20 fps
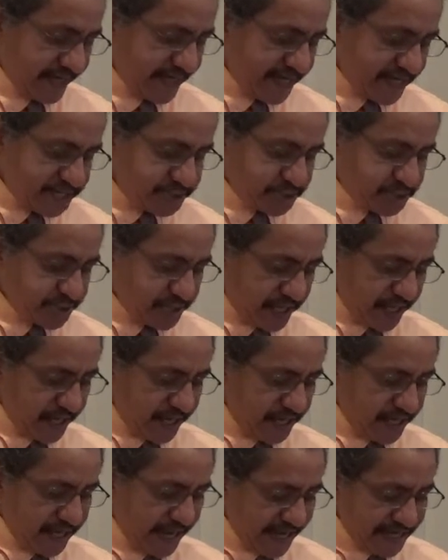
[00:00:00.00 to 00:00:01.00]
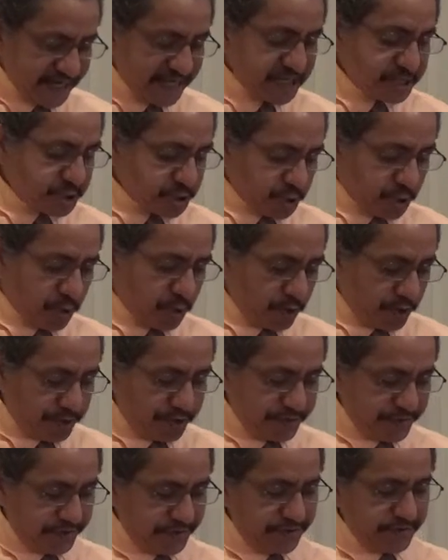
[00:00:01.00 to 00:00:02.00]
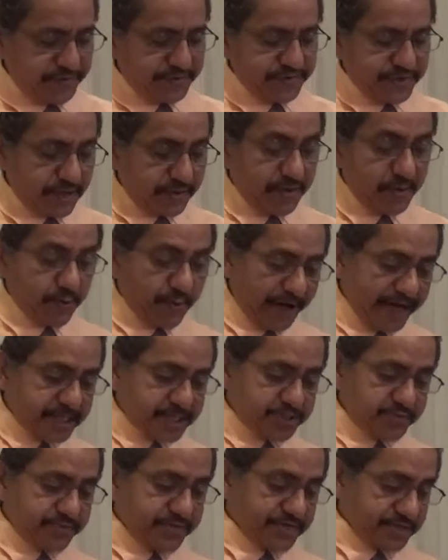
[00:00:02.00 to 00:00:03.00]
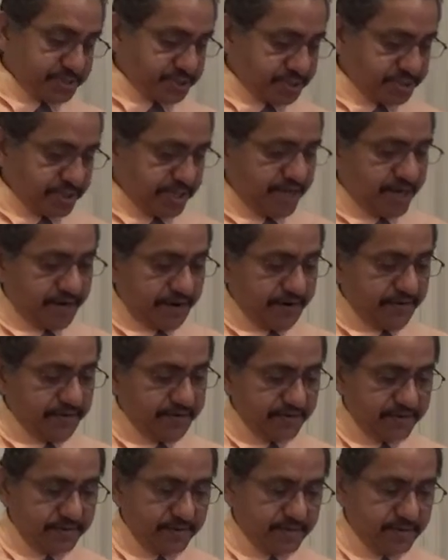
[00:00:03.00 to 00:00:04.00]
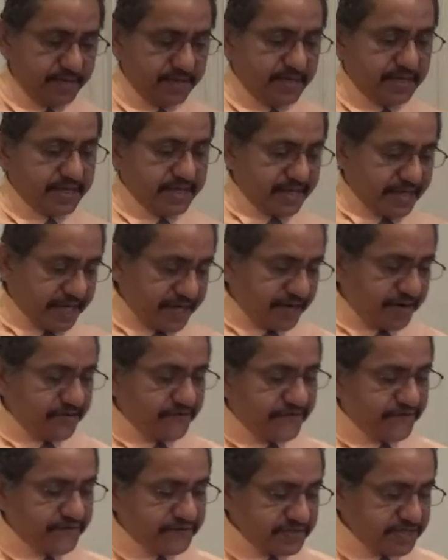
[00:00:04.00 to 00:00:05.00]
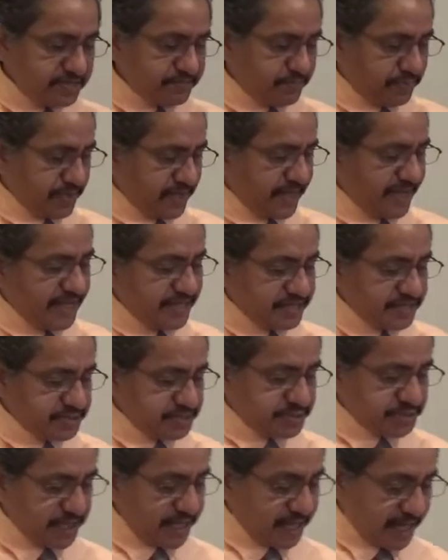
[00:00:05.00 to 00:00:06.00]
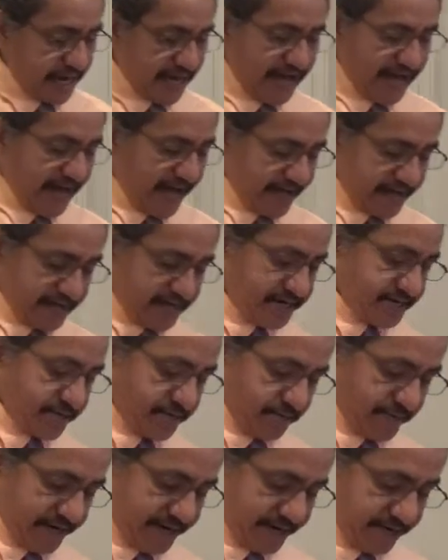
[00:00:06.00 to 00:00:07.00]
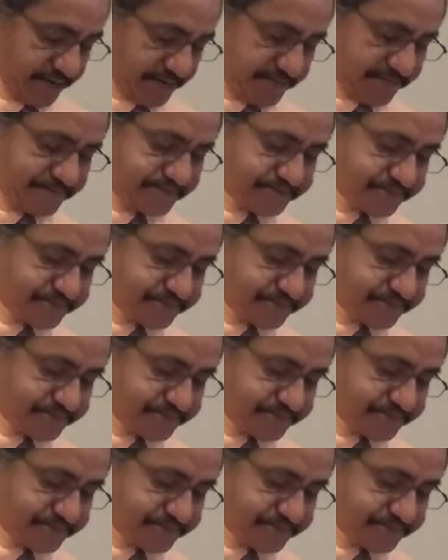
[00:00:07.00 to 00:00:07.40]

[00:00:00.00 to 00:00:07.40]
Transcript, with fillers: Each day, at each corner, there awaits me a snare, carefully placed and I unaware.